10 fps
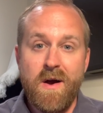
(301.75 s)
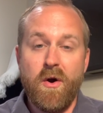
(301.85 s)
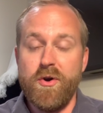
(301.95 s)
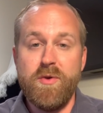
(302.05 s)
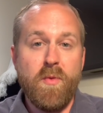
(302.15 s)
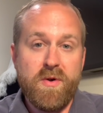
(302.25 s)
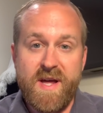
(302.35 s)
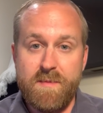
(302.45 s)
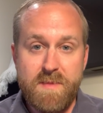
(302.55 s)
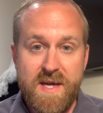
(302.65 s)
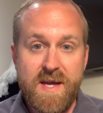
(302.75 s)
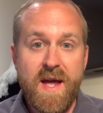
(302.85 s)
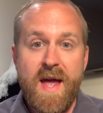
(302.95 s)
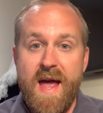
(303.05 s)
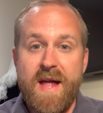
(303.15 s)
Or are you more like me
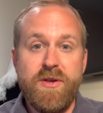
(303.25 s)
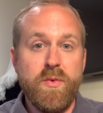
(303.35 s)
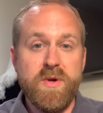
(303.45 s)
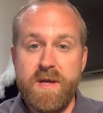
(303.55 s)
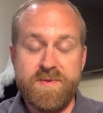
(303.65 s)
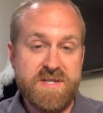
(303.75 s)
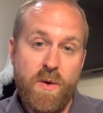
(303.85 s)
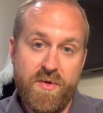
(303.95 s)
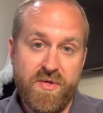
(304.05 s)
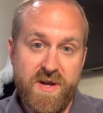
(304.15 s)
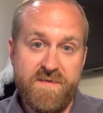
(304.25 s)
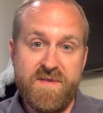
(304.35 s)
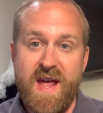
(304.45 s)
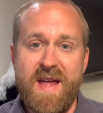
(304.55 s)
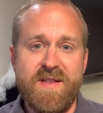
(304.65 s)
and you're really upset with
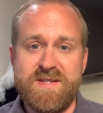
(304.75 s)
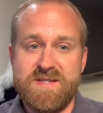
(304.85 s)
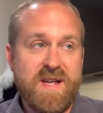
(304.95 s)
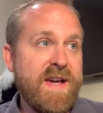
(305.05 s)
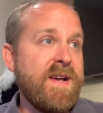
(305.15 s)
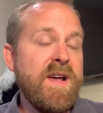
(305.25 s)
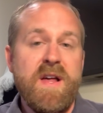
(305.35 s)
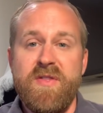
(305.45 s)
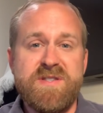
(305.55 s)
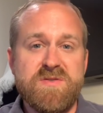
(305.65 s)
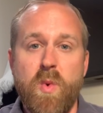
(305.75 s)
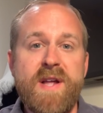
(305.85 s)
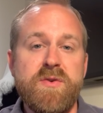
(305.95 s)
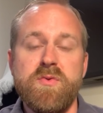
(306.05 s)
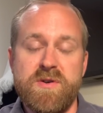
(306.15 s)
Lyft and this is way
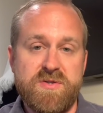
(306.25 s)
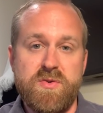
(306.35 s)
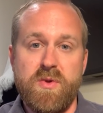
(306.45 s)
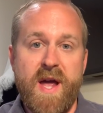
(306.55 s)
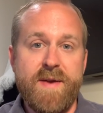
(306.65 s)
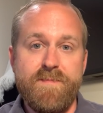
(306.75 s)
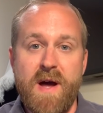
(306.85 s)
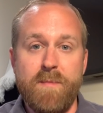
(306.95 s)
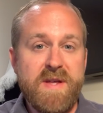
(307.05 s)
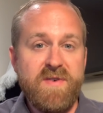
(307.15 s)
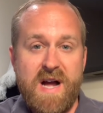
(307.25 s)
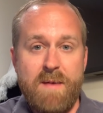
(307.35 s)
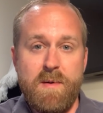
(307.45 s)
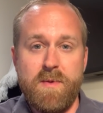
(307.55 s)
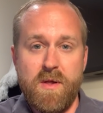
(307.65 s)
too little too late? Leave a
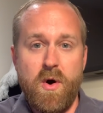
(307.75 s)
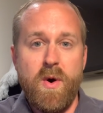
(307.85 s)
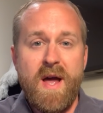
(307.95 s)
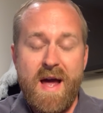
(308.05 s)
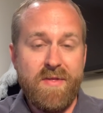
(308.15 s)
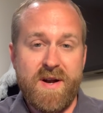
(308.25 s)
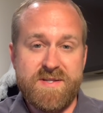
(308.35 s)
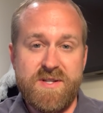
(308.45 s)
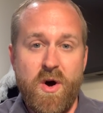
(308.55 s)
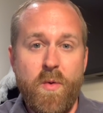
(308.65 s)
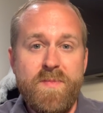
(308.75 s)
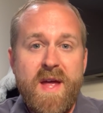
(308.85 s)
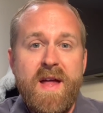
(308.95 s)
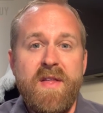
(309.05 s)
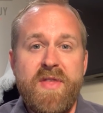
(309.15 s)
comment below and let us know.
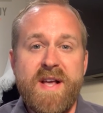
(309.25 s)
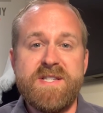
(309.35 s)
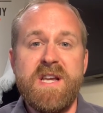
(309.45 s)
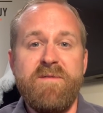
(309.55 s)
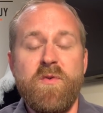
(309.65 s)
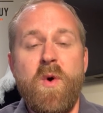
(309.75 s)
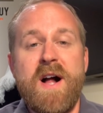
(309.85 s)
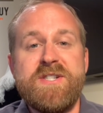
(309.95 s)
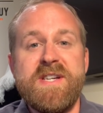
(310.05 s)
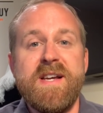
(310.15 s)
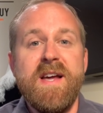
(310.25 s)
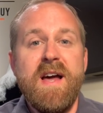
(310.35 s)
Thanks again for watching.